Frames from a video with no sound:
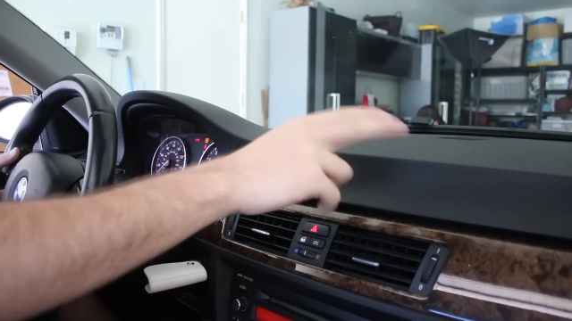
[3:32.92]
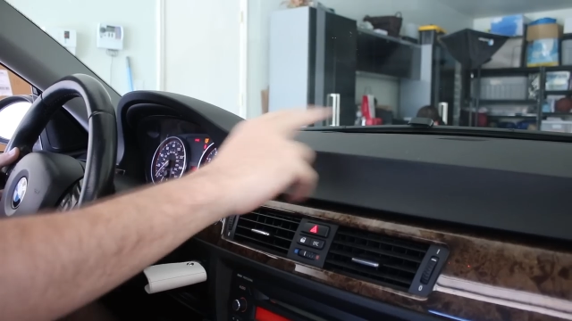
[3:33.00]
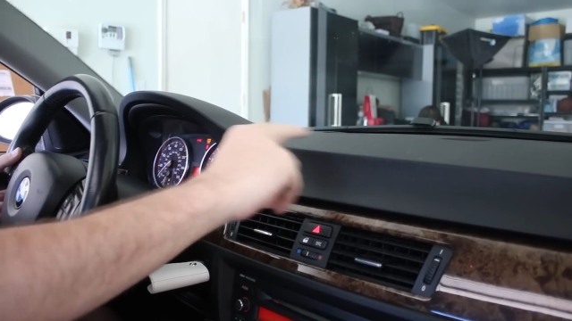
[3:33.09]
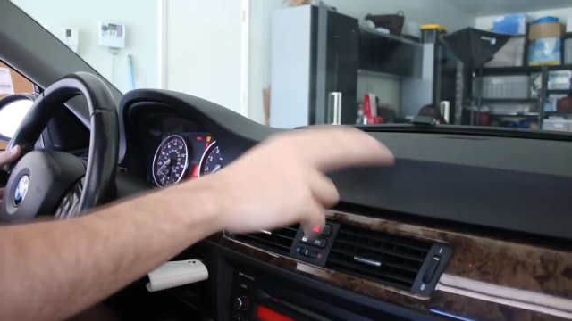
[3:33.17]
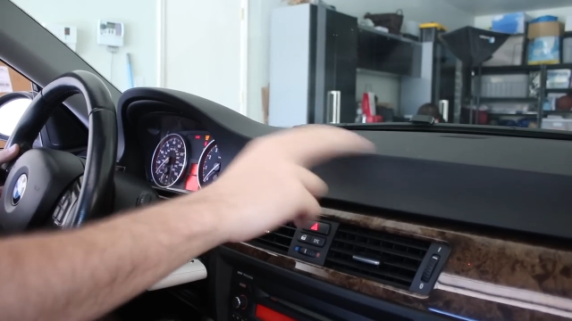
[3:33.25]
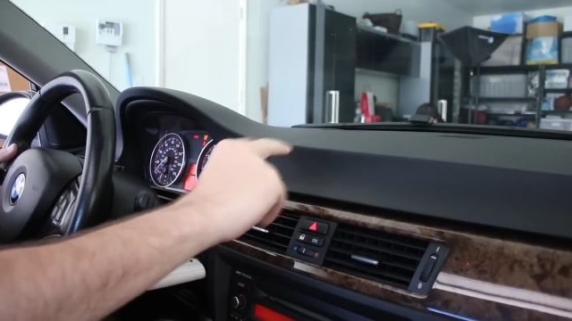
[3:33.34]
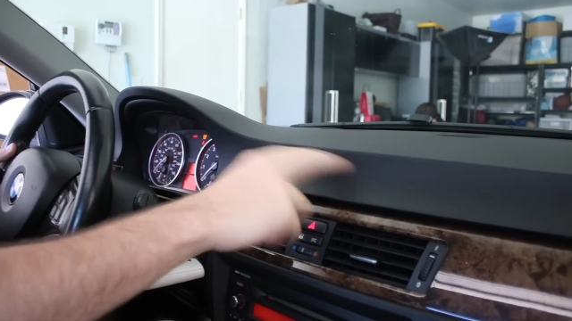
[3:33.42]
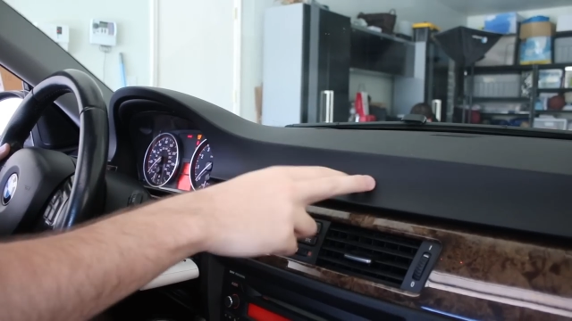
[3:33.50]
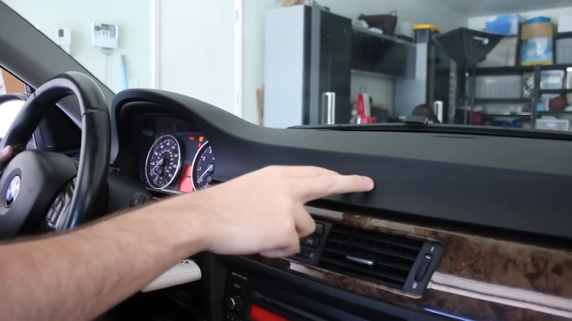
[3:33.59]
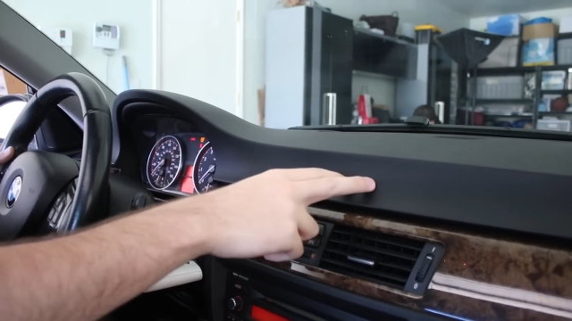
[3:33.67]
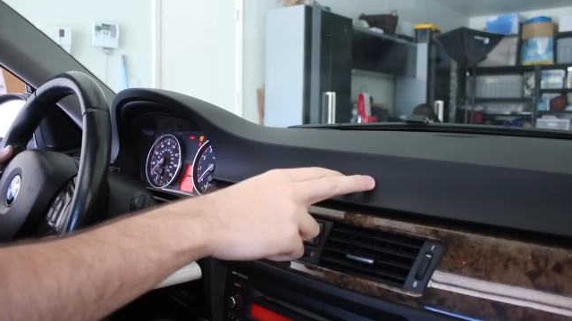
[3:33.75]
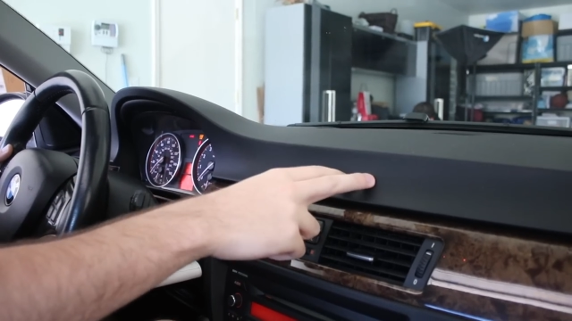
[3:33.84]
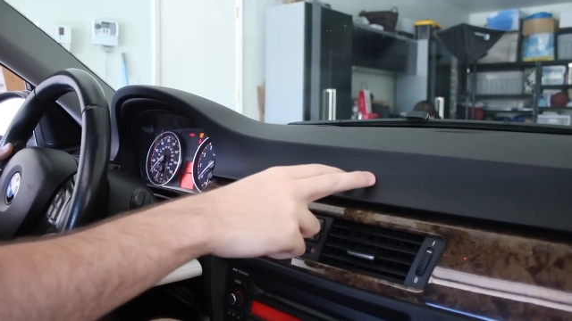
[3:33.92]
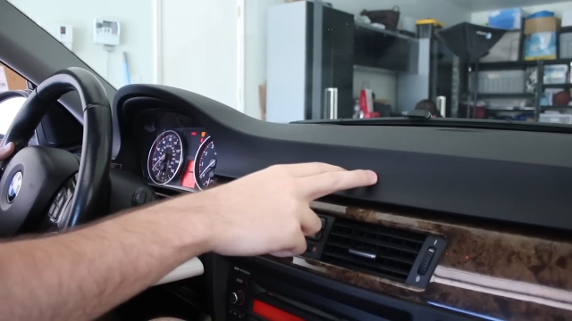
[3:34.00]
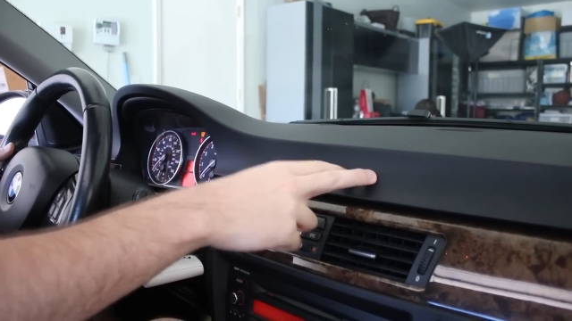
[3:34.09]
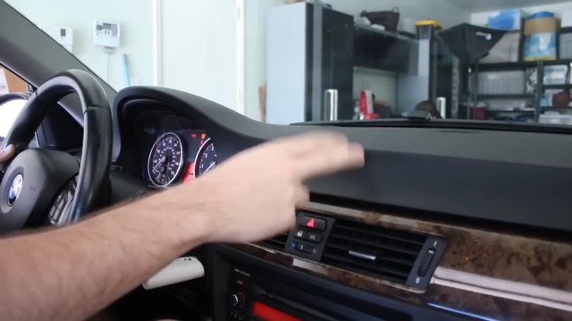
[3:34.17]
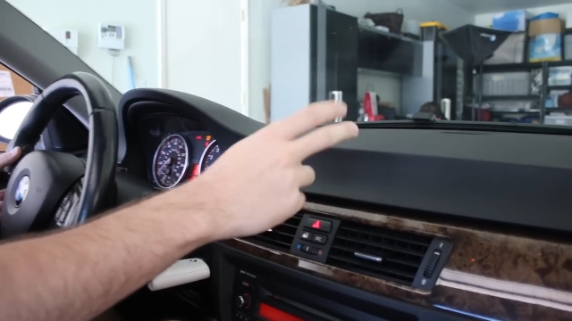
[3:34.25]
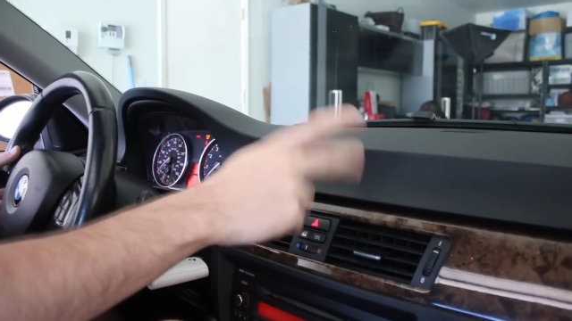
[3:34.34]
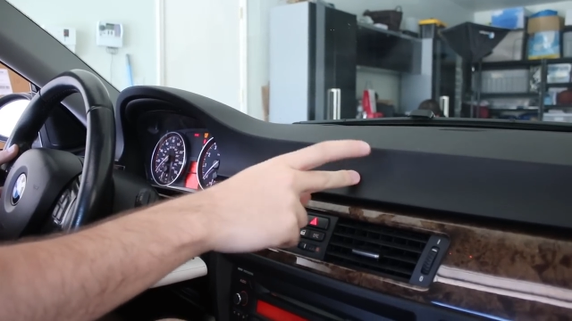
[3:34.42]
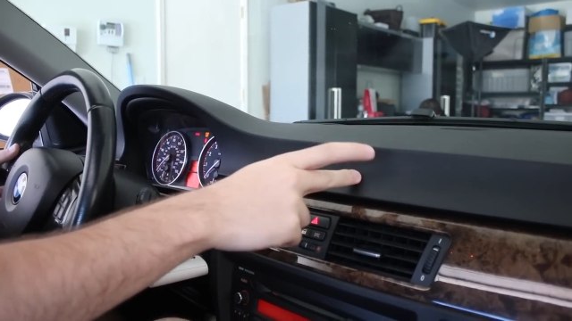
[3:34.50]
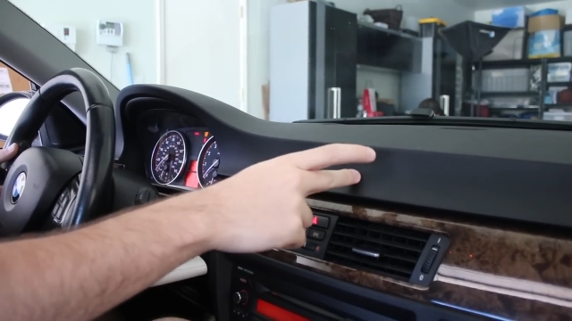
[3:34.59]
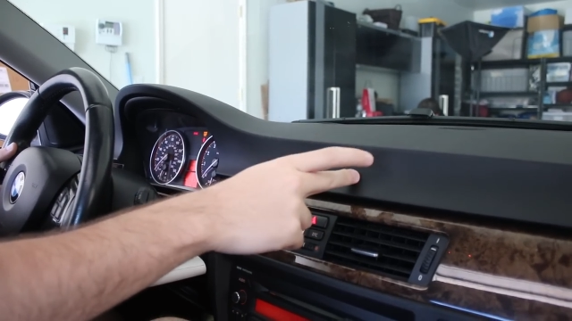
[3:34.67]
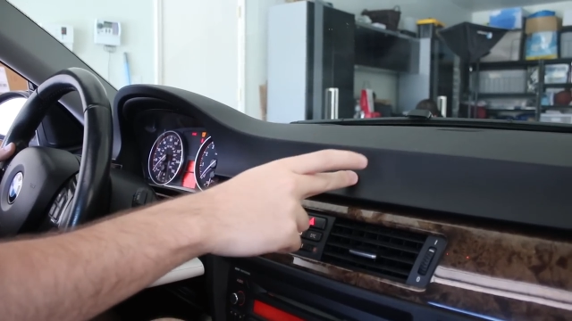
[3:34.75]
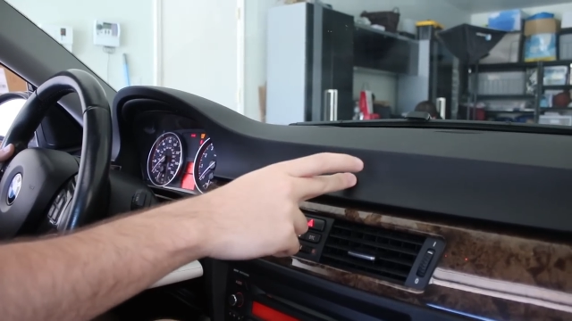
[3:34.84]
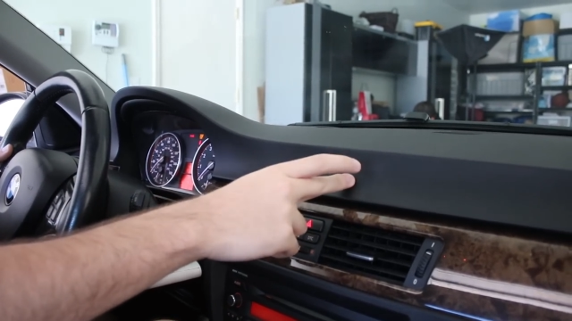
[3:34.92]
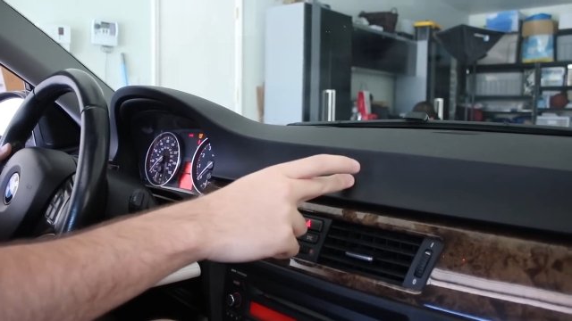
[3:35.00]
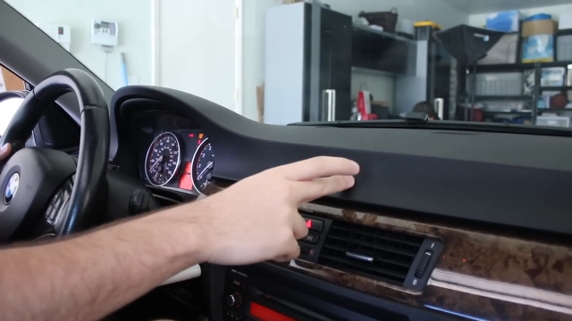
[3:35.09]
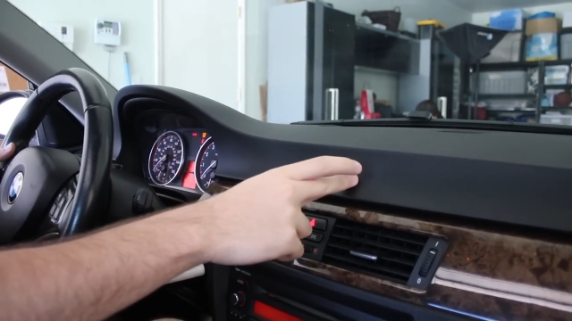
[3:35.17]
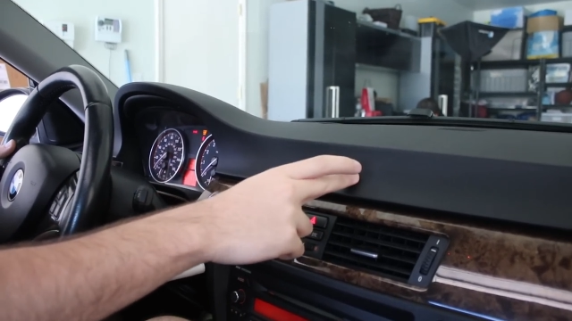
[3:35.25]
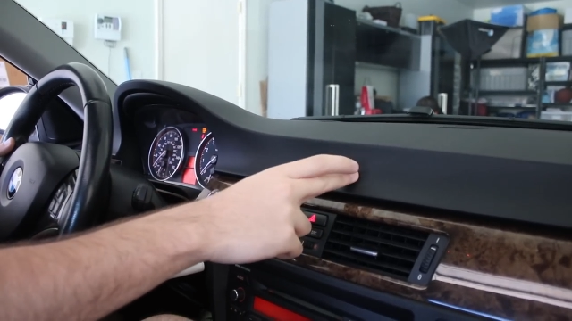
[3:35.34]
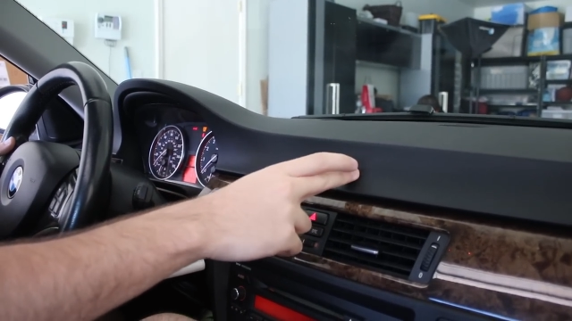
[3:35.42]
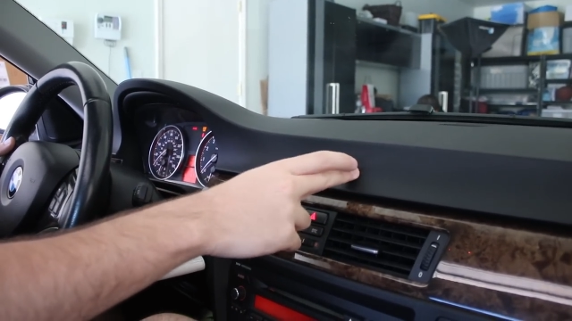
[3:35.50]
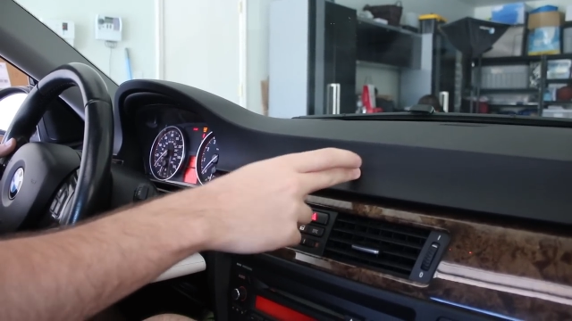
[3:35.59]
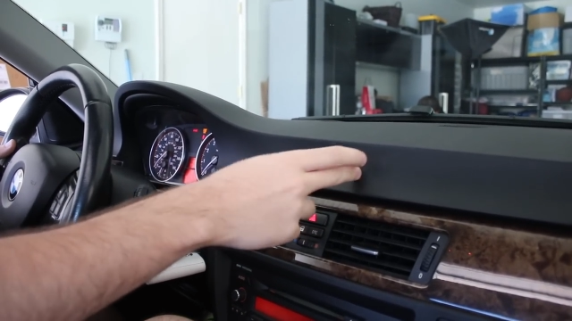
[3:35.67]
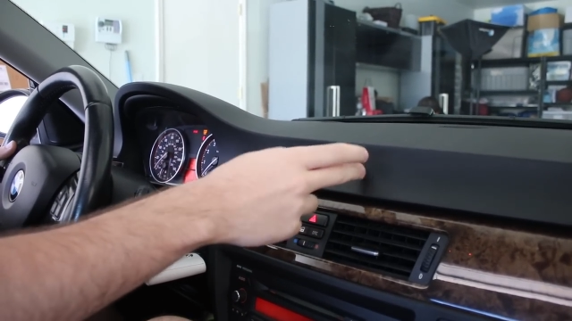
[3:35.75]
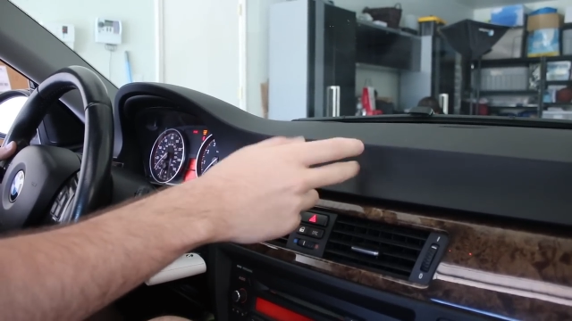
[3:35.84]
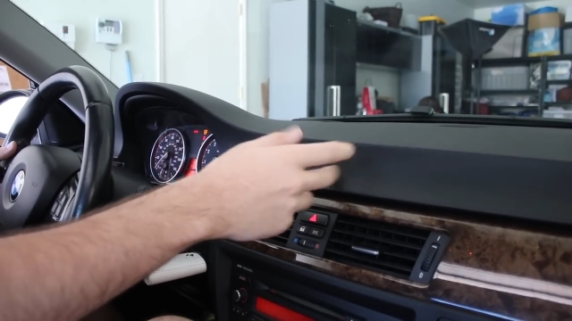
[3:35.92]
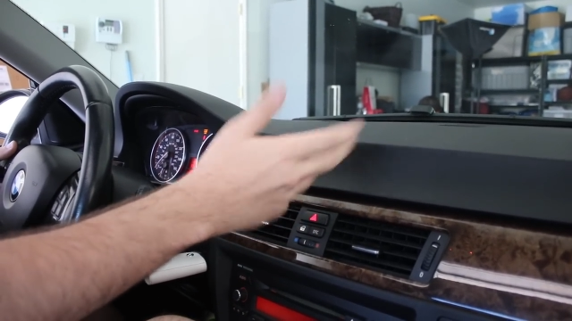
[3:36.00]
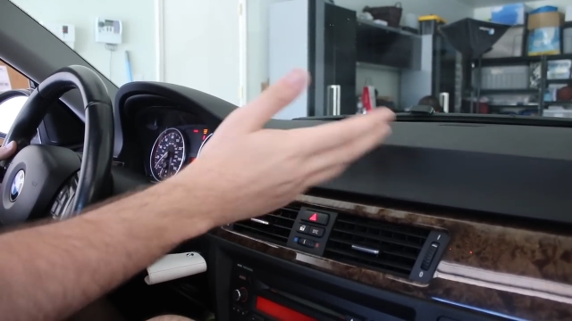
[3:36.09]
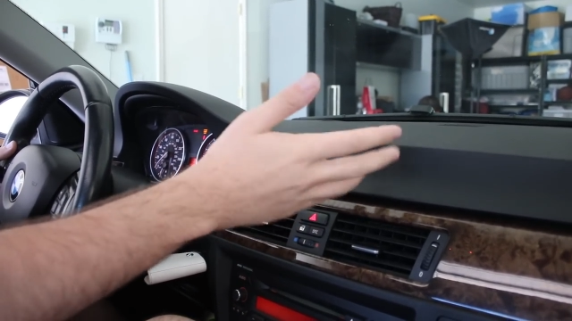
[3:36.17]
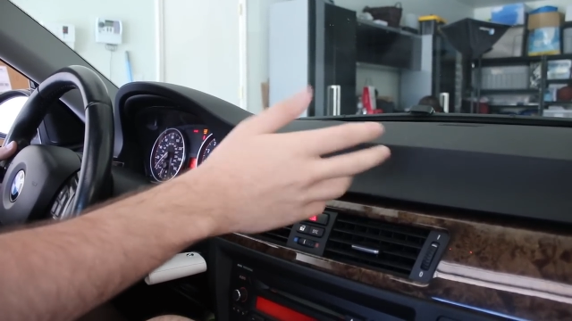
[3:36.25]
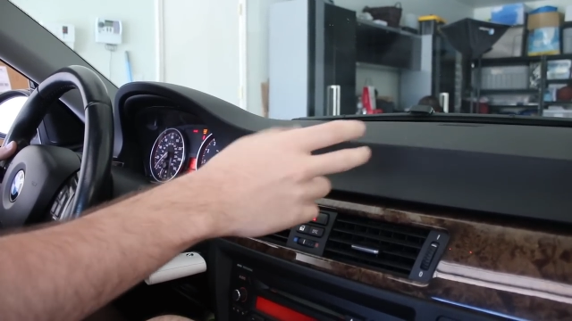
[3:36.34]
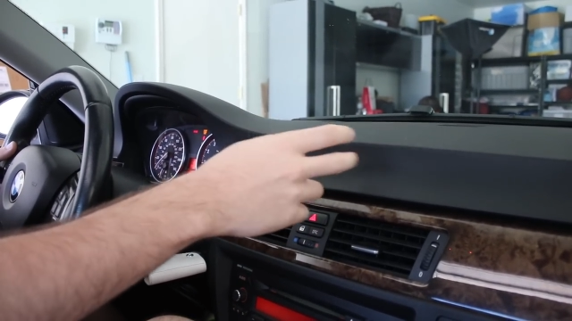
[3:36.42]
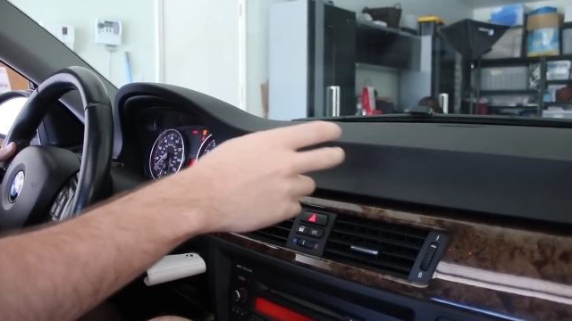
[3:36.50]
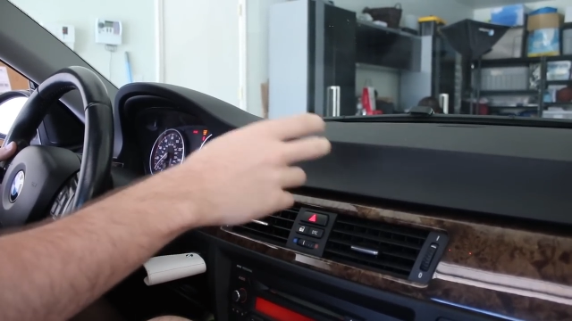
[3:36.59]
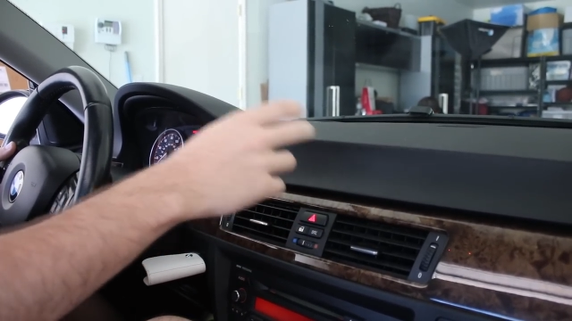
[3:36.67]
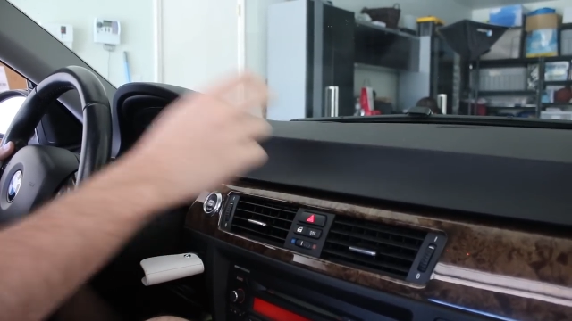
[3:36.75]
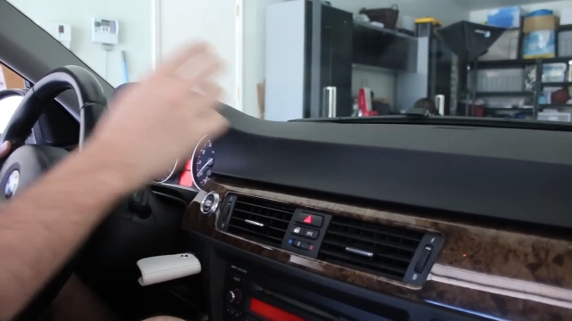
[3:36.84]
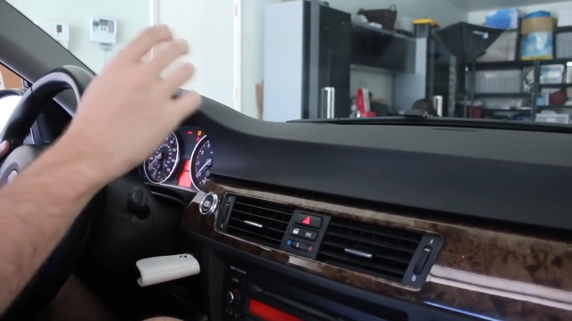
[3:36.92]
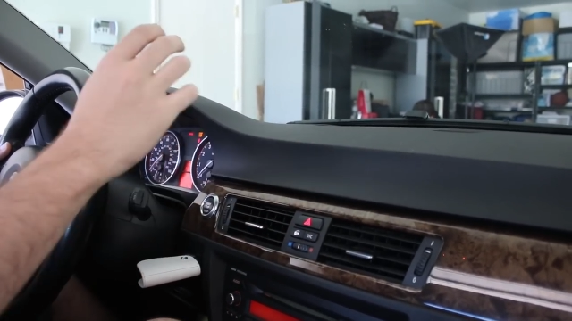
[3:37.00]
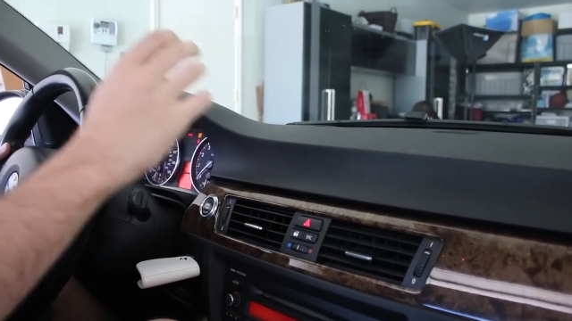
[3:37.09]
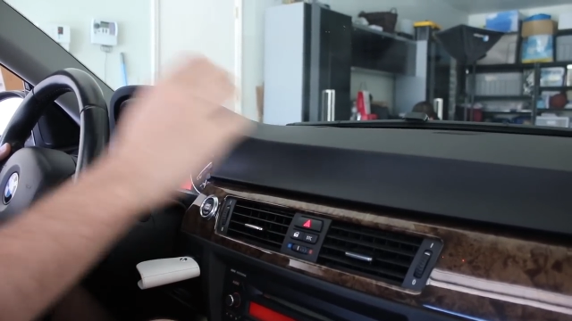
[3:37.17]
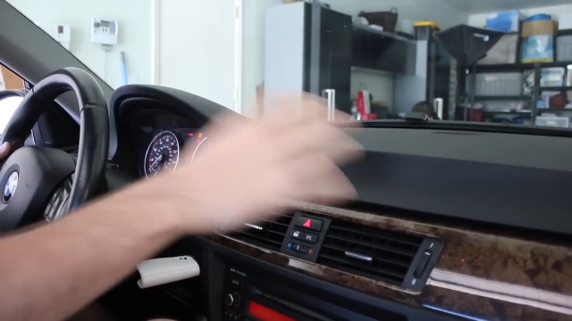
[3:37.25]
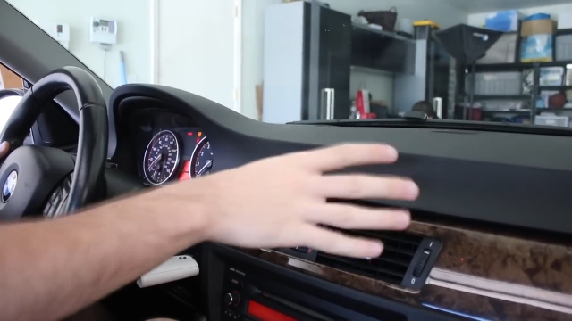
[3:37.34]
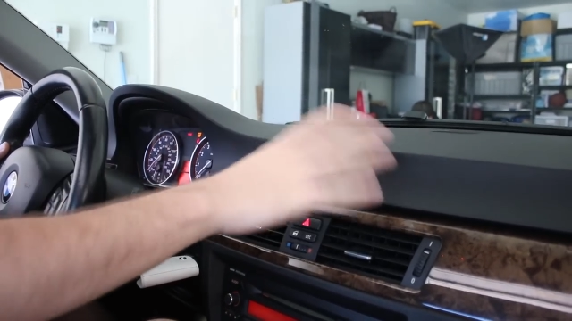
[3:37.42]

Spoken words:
[unreadable: no face in view]